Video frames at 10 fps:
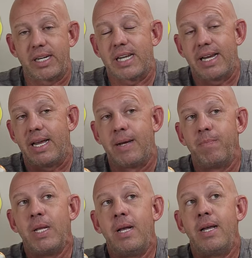Like I said, again,
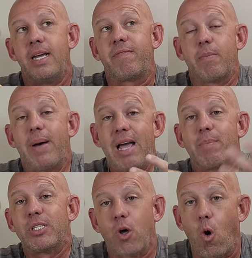if the bag
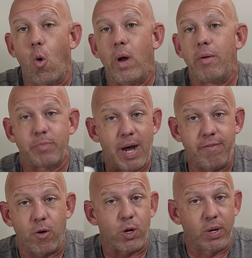missed a hole, it was my
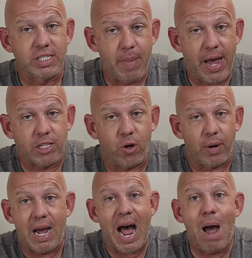fault. It wasn't the bag's fault,
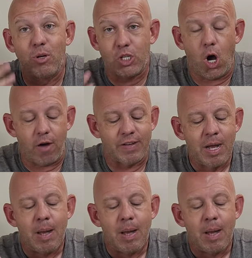right? I was off.